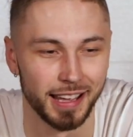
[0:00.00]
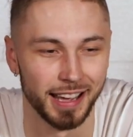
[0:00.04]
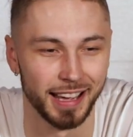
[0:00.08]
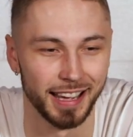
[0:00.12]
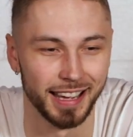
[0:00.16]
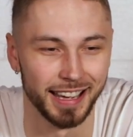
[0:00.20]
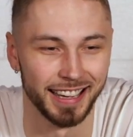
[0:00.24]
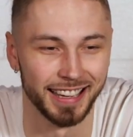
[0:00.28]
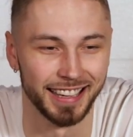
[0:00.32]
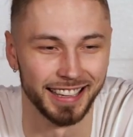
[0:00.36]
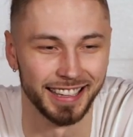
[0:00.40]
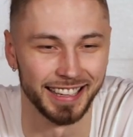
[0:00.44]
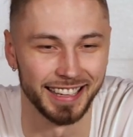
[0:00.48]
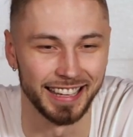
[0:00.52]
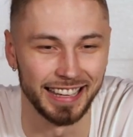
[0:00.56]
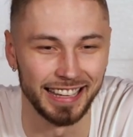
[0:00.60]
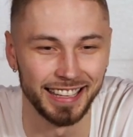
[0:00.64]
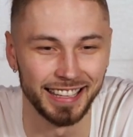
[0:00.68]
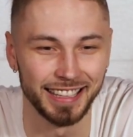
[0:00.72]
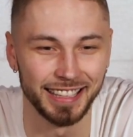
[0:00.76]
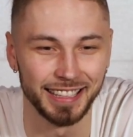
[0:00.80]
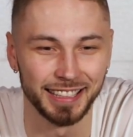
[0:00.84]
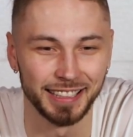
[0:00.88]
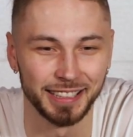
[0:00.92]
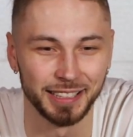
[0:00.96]
I
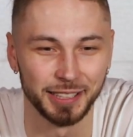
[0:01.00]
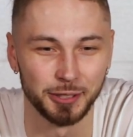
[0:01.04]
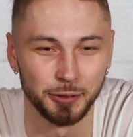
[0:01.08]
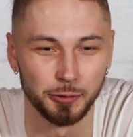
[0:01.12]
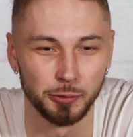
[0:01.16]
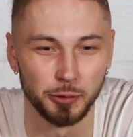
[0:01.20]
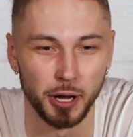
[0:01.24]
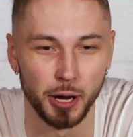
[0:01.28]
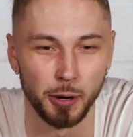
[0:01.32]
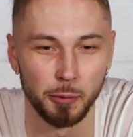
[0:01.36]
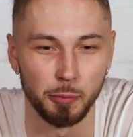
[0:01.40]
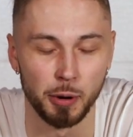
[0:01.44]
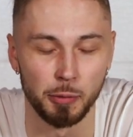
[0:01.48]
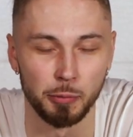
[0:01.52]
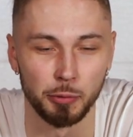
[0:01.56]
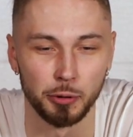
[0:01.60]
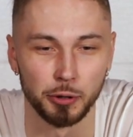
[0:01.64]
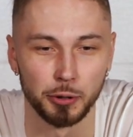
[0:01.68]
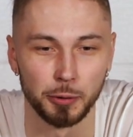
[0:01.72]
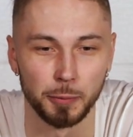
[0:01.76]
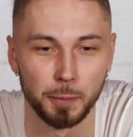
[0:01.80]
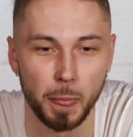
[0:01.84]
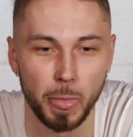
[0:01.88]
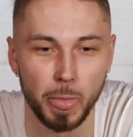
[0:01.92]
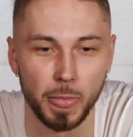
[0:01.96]

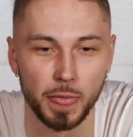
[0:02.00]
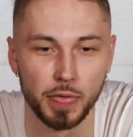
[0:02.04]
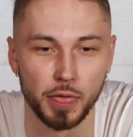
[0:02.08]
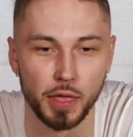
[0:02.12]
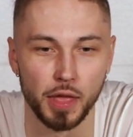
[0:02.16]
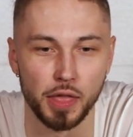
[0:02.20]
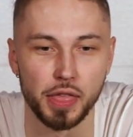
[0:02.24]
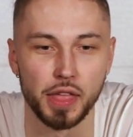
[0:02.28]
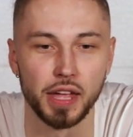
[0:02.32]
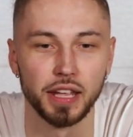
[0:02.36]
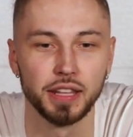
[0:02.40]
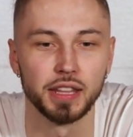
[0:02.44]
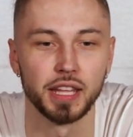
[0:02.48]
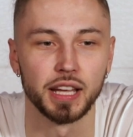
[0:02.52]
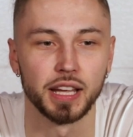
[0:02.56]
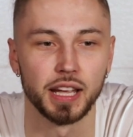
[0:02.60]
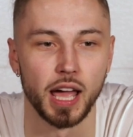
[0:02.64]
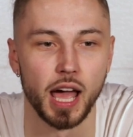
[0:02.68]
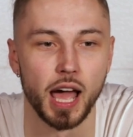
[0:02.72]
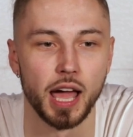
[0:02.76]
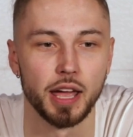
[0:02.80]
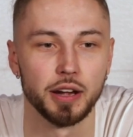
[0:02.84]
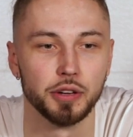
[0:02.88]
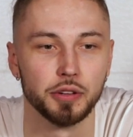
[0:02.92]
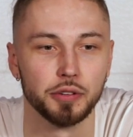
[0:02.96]
remember the thing that
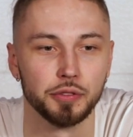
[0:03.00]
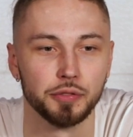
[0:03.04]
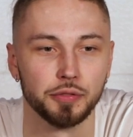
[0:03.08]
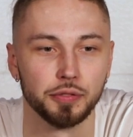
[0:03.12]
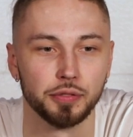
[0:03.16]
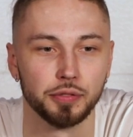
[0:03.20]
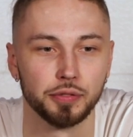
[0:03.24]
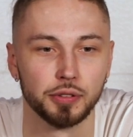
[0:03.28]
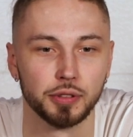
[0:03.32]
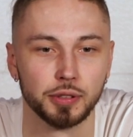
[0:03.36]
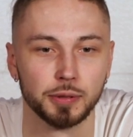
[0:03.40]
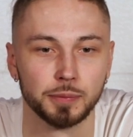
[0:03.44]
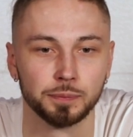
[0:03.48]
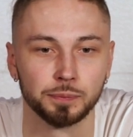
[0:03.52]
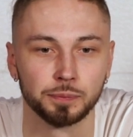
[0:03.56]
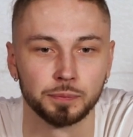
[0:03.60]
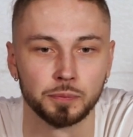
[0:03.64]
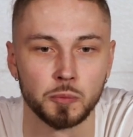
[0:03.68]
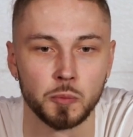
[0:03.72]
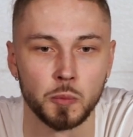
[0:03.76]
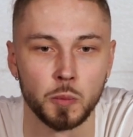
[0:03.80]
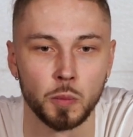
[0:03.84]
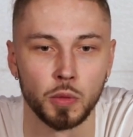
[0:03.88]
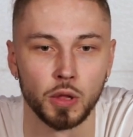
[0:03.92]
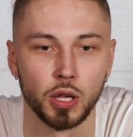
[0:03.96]
kind of,
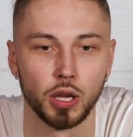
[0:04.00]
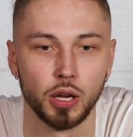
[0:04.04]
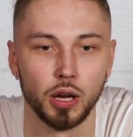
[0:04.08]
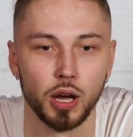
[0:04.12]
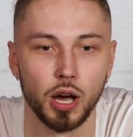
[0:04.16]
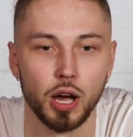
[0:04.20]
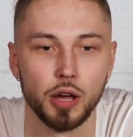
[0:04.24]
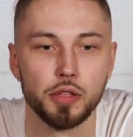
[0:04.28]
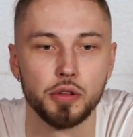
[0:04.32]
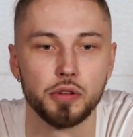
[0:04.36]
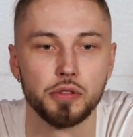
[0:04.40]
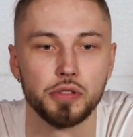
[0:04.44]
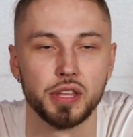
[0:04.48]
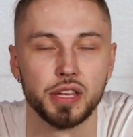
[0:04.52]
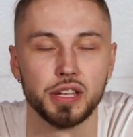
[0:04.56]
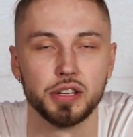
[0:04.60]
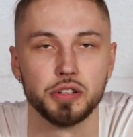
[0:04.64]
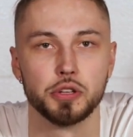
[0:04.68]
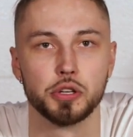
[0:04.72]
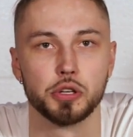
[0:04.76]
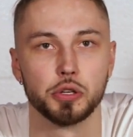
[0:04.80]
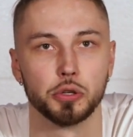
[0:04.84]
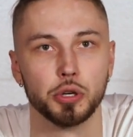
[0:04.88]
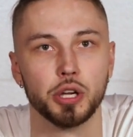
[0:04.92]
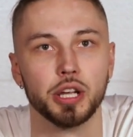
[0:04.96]
other than
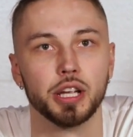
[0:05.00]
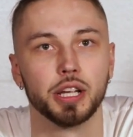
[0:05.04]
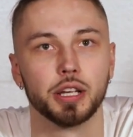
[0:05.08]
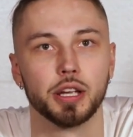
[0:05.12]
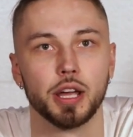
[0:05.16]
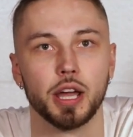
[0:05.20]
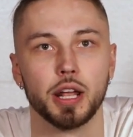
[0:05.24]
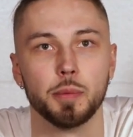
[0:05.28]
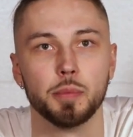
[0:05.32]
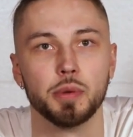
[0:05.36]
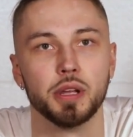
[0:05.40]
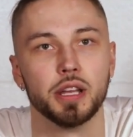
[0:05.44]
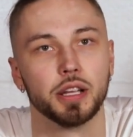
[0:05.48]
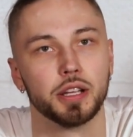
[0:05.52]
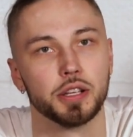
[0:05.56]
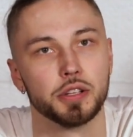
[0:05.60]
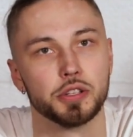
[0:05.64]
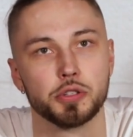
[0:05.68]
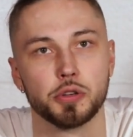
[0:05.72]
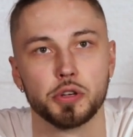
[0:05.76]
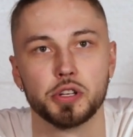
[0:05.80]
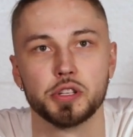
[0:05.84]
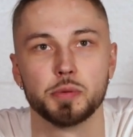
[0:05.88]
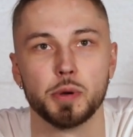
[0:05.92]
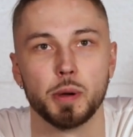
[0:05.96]
Trent, kind of, because
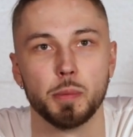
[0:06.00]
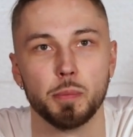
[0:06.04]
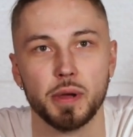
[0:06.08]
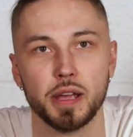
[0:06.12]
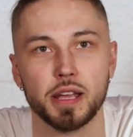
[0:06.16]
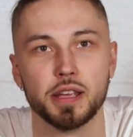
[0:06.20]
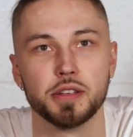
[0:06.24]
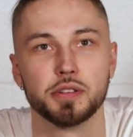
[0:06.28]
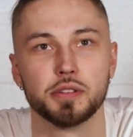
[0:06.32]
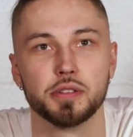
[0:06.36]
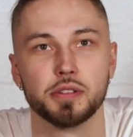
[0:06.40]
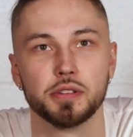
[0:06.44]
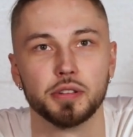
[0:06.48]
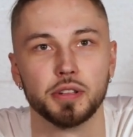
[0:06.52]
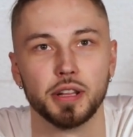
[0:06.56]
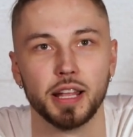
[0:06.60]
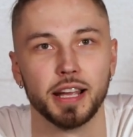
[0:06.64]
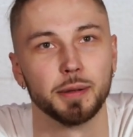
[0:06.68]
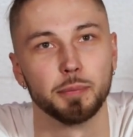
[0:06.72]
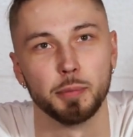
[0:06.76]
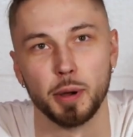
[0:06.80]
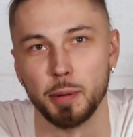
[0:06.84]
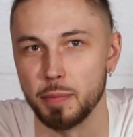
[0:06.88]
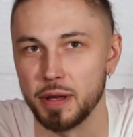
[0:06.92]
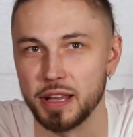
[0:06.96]
Trent's my best
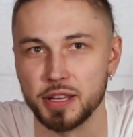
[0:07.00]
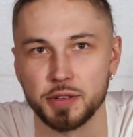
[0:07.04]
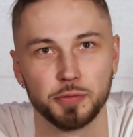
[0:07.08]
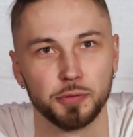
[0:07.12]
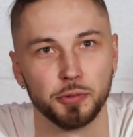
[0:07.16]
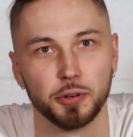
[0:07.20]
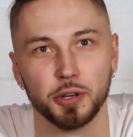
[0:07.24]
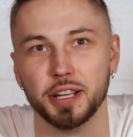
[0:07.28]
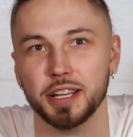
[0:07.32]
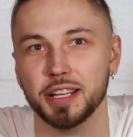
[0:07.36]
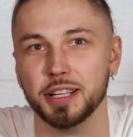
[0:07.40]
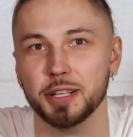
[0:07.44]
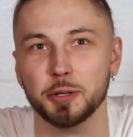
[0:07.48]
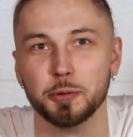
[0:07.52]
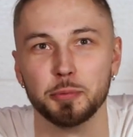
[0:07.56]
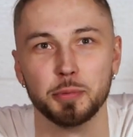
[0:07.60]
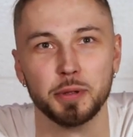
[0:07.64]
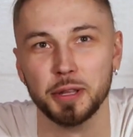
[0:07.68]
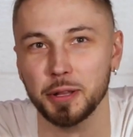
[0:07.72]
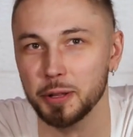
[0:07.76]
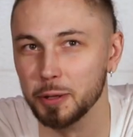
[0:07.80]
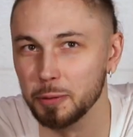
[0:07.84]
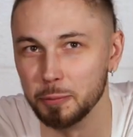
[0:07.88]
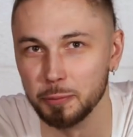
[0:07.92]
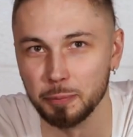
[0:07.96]
friend. He'll
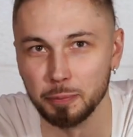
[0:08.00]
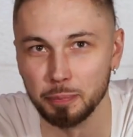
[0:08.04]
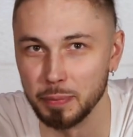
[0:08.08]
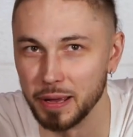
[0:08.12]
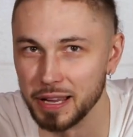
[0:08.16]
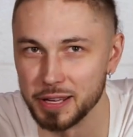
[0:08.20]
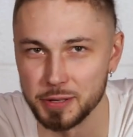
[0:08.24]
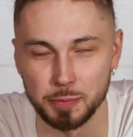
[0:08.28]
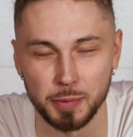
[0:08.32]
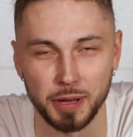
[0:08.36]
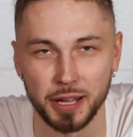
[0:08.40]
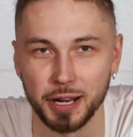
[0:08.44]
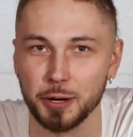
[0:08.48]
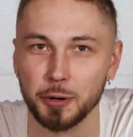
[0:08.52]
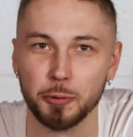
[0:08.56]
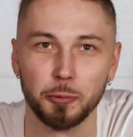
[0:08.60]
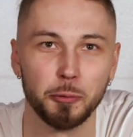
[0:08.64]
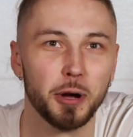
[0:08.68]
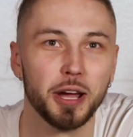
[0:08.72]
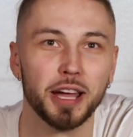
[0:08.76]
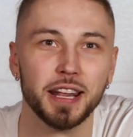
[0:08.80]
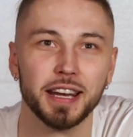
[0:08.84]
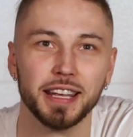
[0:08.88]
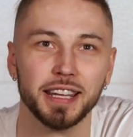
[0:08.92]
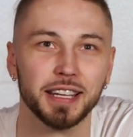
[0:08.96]
be the best man at a
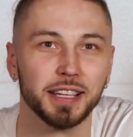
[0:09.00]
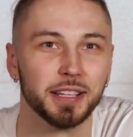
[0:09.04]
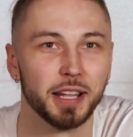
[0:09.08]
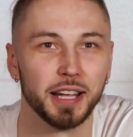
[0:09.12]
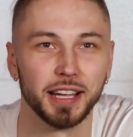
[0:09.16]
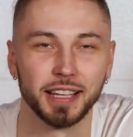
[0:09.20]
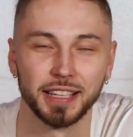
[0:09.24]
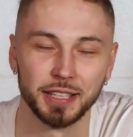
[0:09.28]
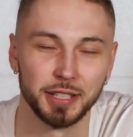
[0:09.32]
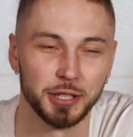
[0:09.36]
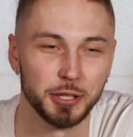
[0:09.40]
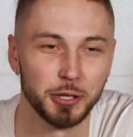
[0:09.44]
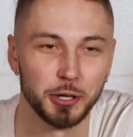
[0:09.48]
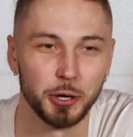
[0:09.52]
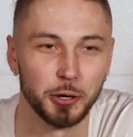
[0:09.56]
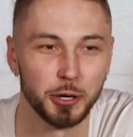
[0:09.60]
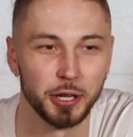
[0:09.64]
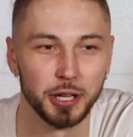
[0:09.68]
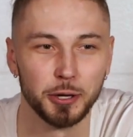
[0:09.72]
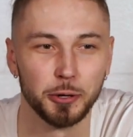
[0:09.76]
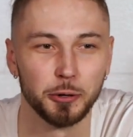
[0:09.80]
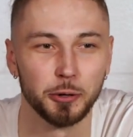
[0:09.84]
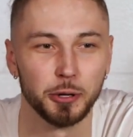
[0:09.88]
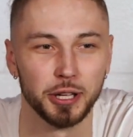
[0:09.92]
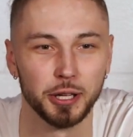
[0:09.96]
wedding. Like,
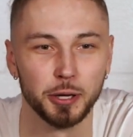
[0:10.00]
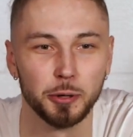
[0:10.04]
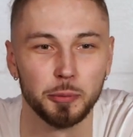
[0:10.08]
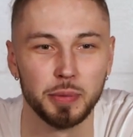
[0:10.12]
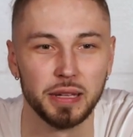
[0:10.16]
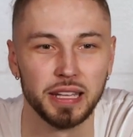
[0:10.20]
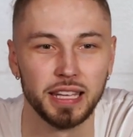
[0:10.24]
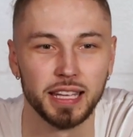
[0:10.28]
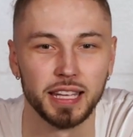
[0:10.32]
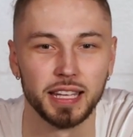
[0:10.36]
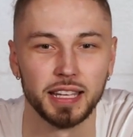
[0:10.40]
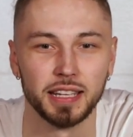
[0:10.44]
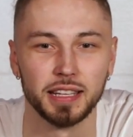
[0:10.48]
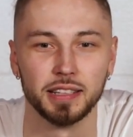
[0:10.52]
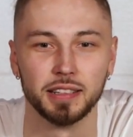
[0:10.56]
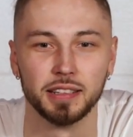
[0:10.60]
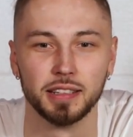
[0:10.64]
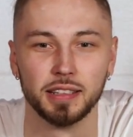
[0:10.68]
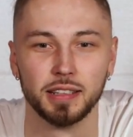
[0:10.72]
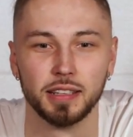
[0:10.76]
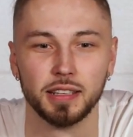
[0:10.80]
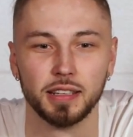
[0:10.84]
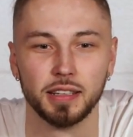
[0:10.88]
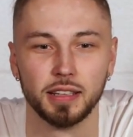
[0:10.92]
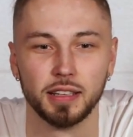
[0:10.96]
he'll be
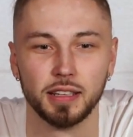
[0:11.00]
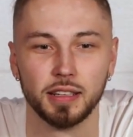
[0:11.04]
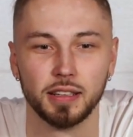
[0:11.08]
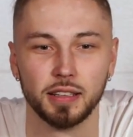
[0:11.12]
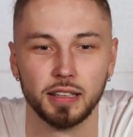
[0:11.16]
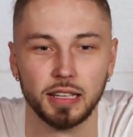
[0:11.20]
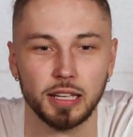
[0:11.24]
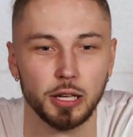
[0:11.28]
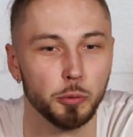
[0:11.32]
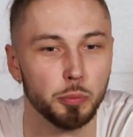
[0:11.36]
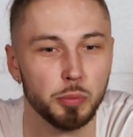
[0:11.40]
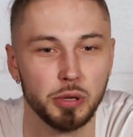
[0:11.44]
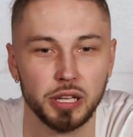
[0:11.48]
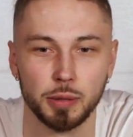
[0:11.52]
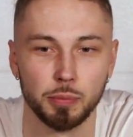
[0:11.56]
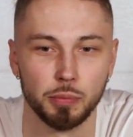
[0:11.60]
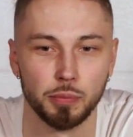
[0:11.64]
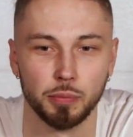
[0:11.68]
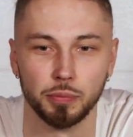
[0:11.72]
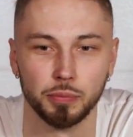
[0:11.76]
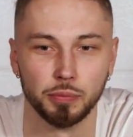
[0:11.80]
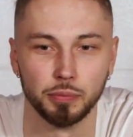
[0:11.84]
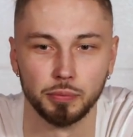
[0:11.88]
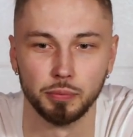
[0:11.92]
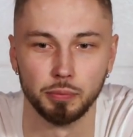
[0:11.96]

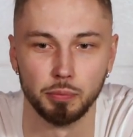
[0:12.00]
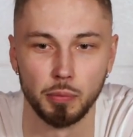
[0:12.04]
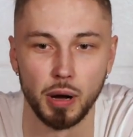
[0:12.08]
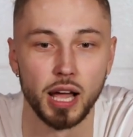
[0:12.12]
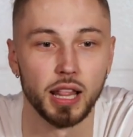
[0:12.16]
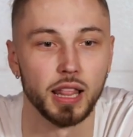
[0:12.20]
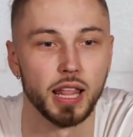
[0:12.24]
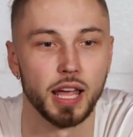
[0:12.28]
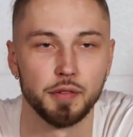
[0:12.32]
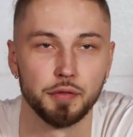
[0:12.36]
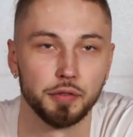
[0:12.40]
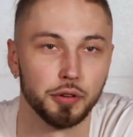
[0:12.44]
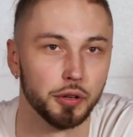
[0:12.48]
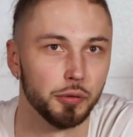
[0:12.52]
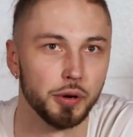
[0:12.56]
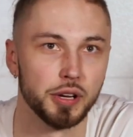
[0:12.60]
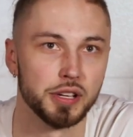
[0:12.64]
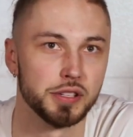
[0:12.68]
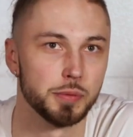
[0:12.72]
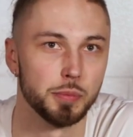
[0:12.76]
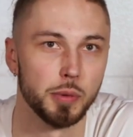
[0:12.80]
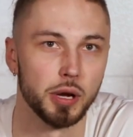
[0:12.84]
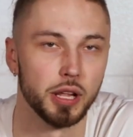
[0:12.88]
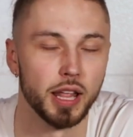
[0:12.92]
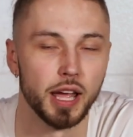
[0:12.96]
in my life for the
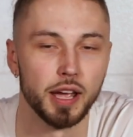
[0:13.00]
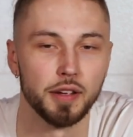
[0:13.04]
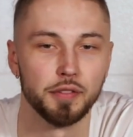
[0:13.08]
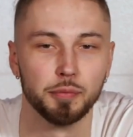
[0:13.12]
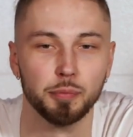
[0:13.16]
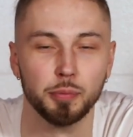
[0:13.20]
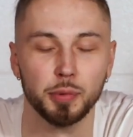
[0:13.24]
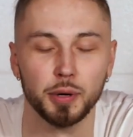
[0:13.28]
rest of my life.